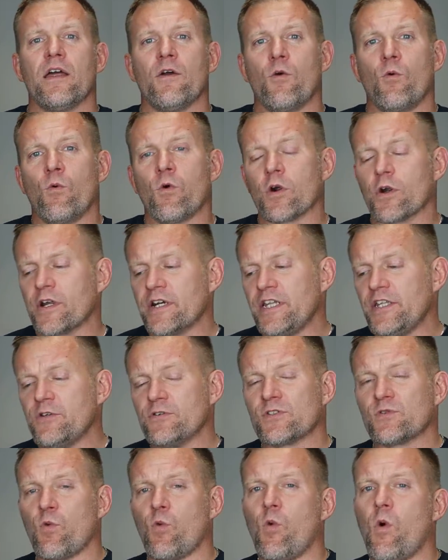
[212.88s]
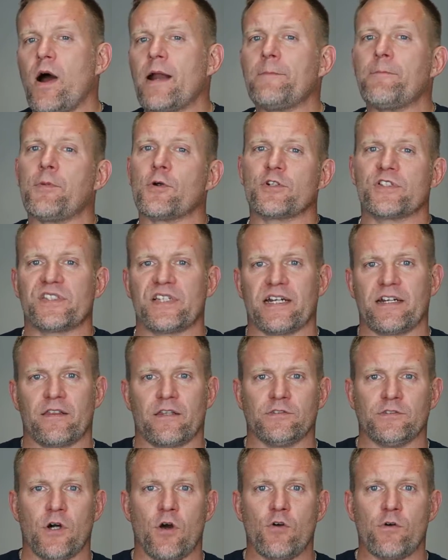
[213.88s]
we're going to use 1%
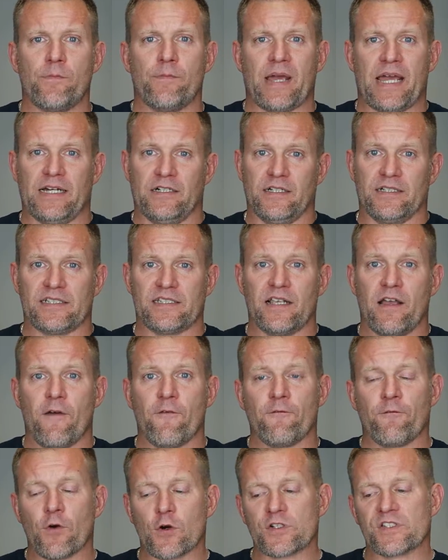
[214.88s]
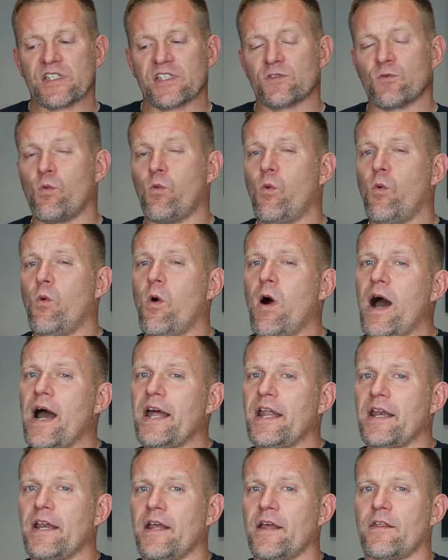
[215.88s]
of the loan balance versus
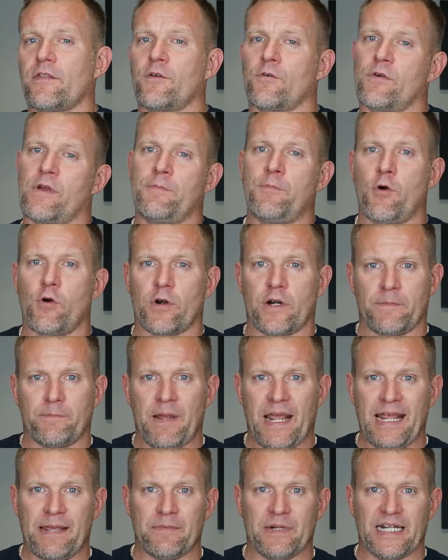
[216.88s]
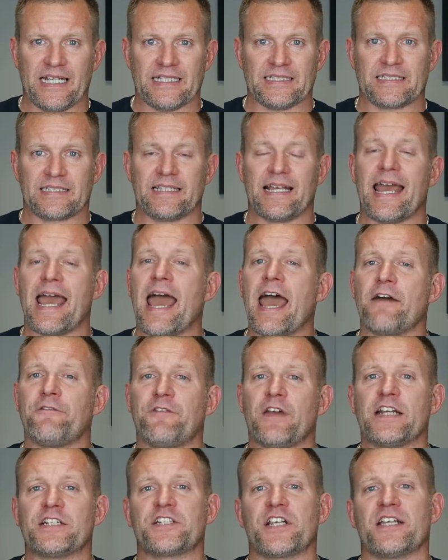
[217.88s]
what the reported payment is.
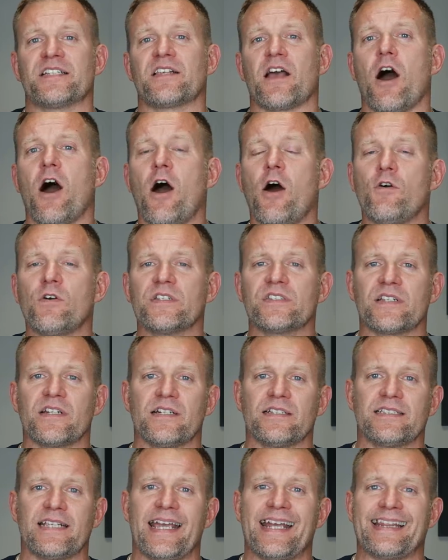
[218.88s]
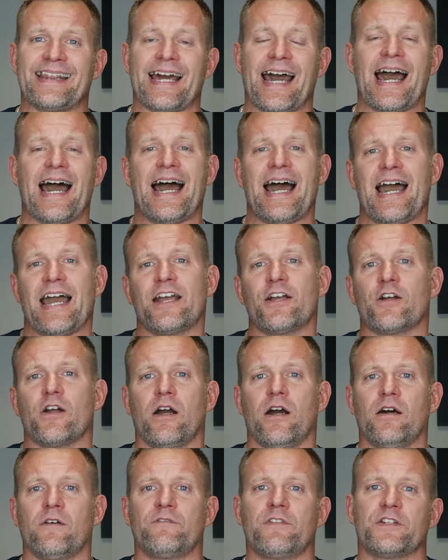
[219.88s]
FHA is always going to take the higher
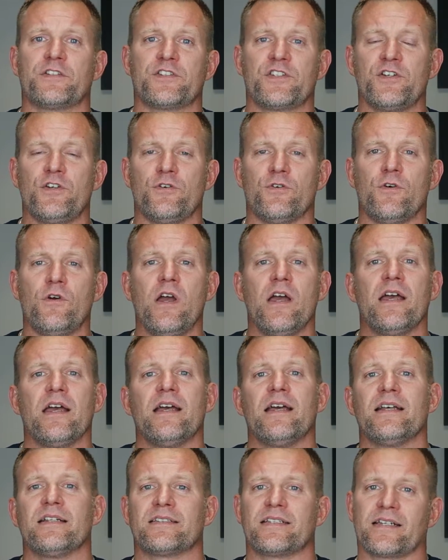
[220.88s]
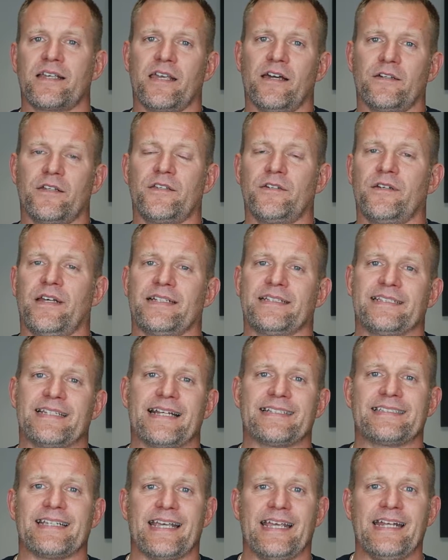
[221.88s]
of the 2 to calculate
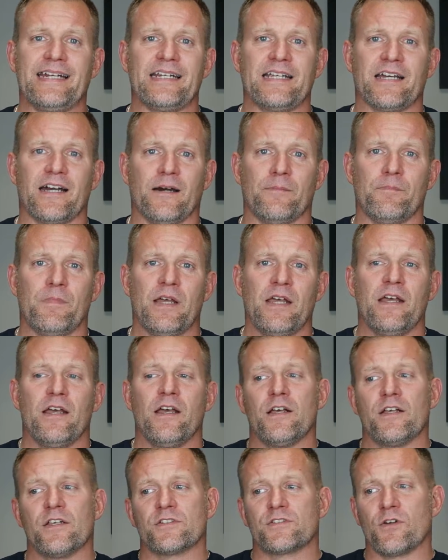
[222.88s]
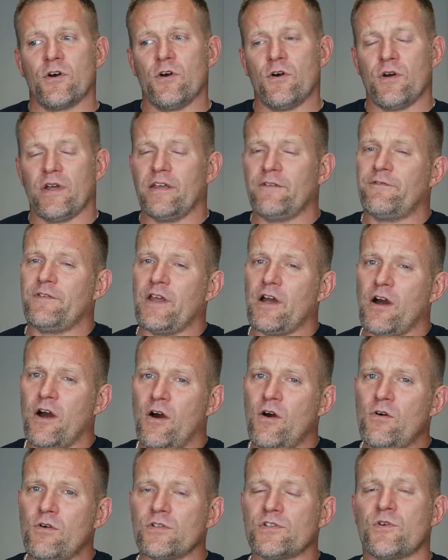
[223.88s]
debt to income. So if you
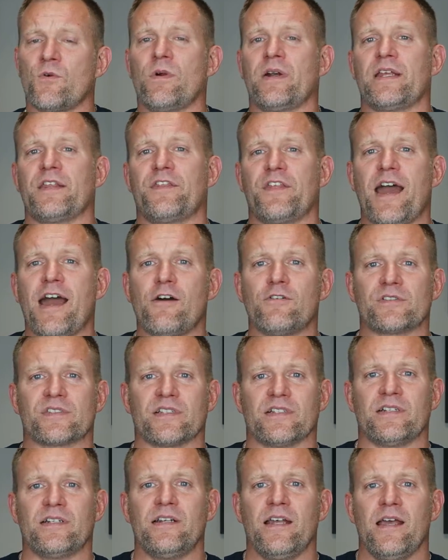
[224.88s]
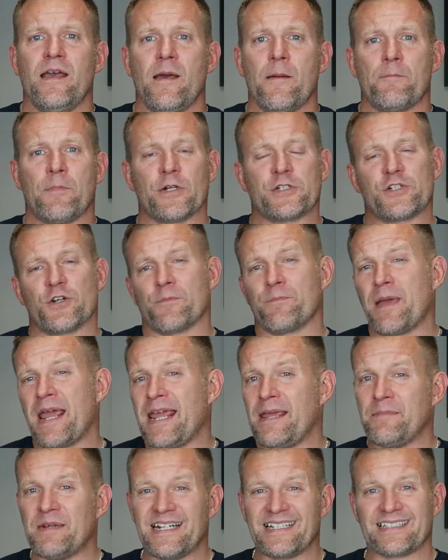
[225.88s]
owe $20,000 but your
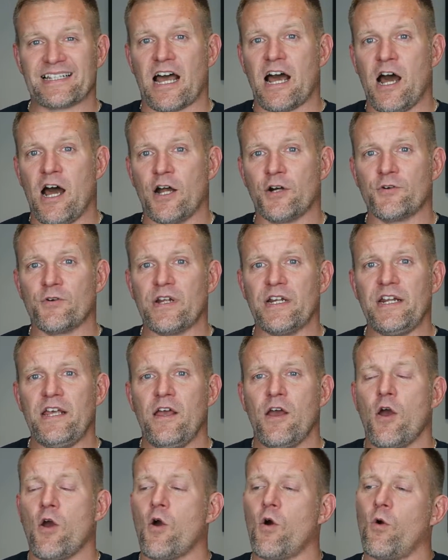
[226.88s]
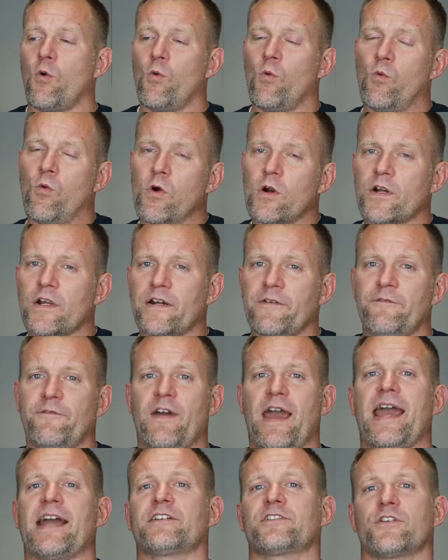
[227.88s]
payment is $100, we're going to
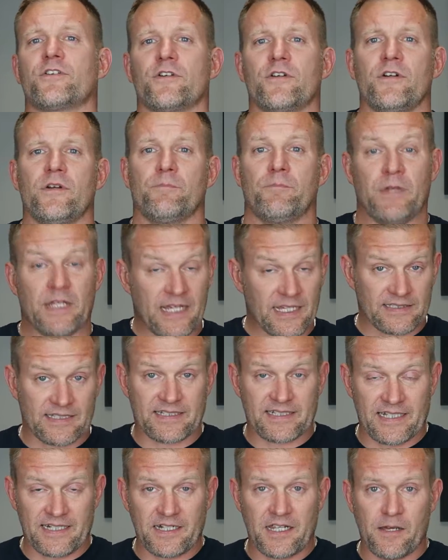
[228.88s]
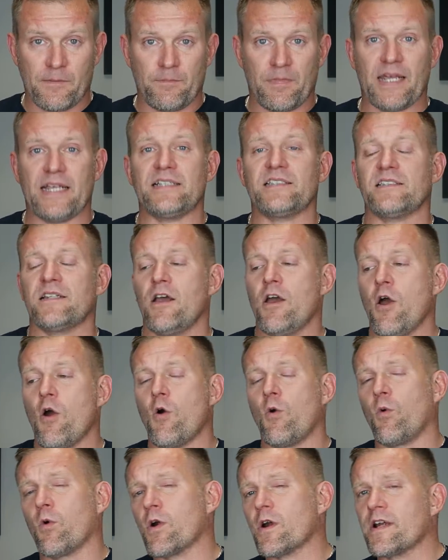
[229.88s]
factor, because it's income based,
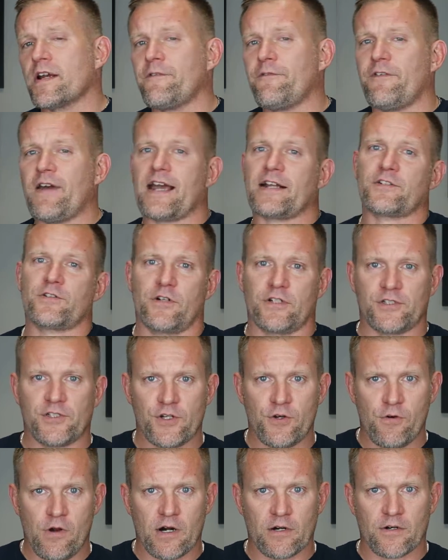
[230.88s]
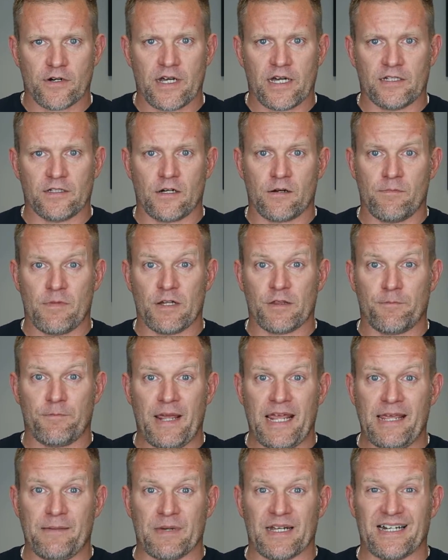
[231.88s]
we're going to factor a $200 a month
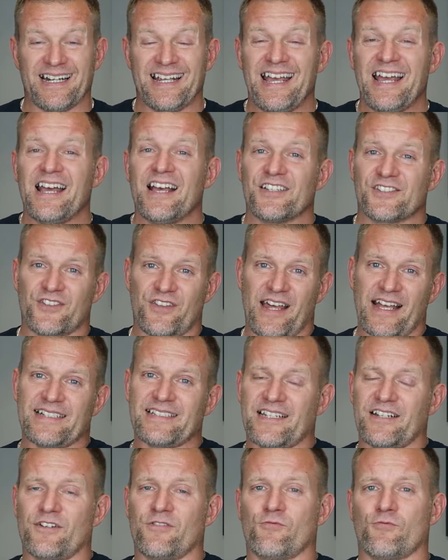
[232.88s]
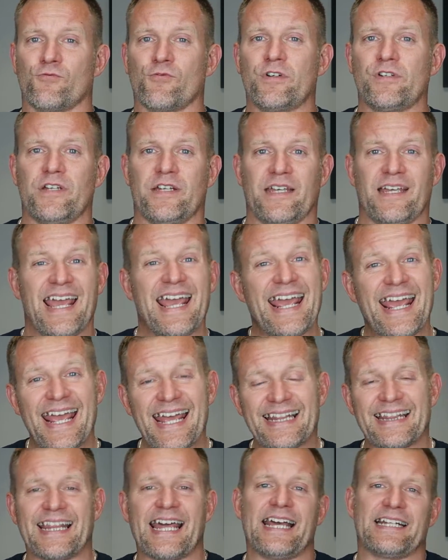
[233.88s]
payment. So that's going to really
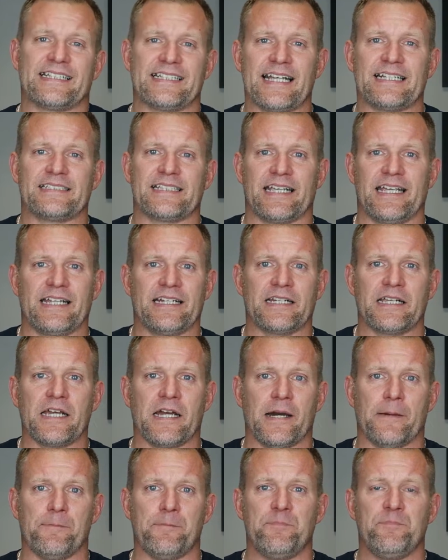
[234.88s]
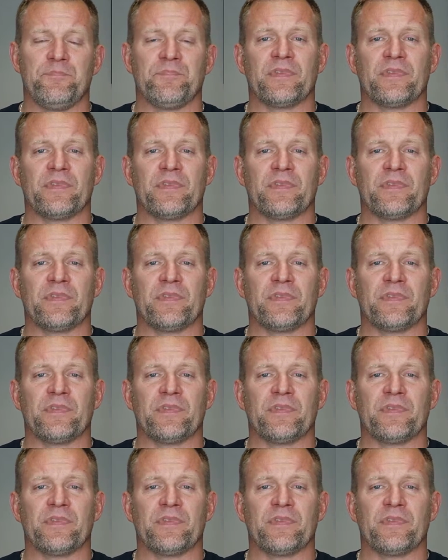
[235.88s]
hit that debt to income.